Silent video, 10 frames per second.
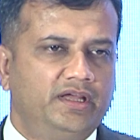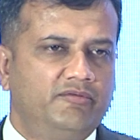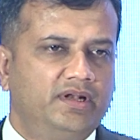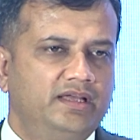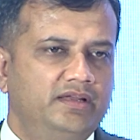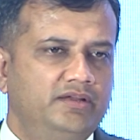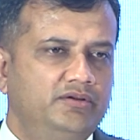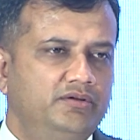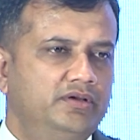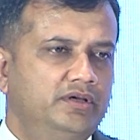and when I
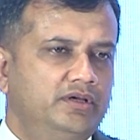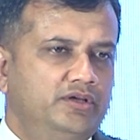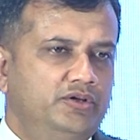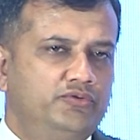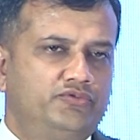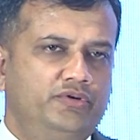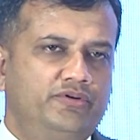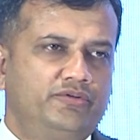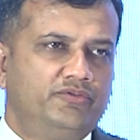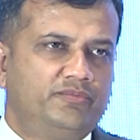used to
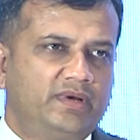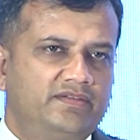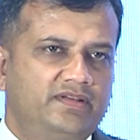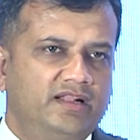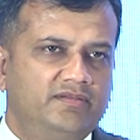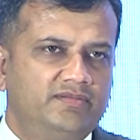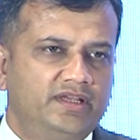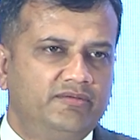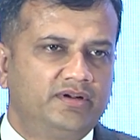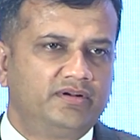introduce myself,
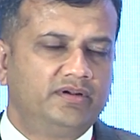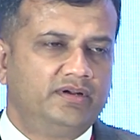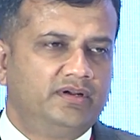they were